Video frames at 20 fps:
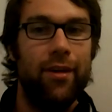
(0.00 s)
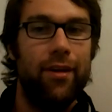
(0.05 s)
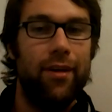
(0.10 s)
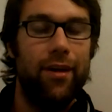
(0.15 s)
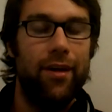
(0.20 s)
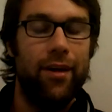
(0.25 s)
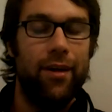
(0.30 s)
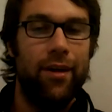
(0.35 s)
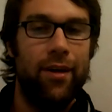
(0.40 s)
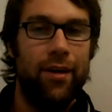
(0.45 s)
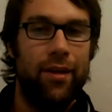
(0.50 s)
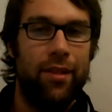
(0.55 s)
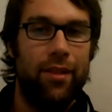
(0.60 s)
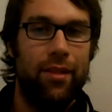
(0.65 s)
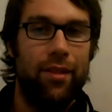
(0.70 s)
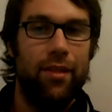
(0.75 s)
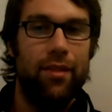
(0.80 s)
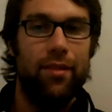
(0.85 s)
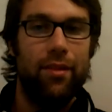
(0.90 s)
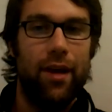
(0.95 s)
Uh,
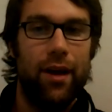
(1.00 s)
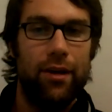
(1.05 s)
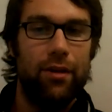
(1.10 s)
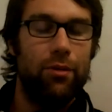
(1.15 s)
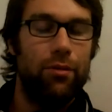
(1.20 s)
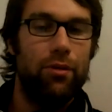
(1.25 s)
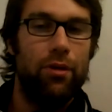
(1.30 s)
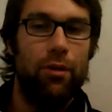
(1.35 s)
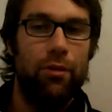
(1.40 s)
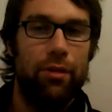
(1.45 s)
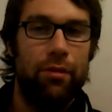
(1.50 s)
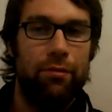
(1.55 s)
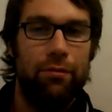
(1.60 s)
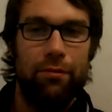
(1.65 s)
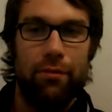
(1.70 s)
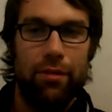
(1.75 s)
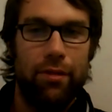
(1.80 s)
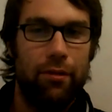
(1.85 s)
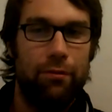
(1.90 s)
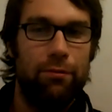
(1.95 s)
I don't know the,
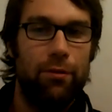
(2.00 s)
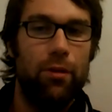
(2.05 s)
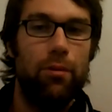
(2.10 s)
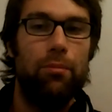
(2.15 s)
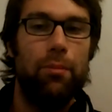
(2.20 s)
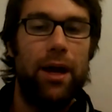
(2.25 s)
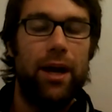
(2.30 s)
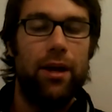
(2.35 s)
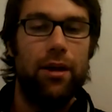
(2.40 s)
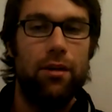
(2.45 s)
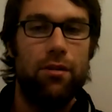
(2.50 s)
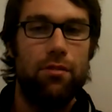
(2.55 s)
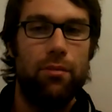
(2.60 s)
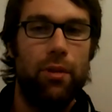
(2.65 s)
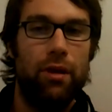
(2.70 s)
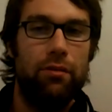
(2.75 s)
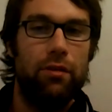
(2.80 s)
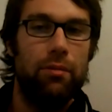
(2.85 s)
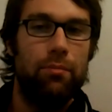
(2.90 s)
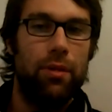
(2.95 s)
the full mechanism
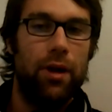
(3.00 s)
of it,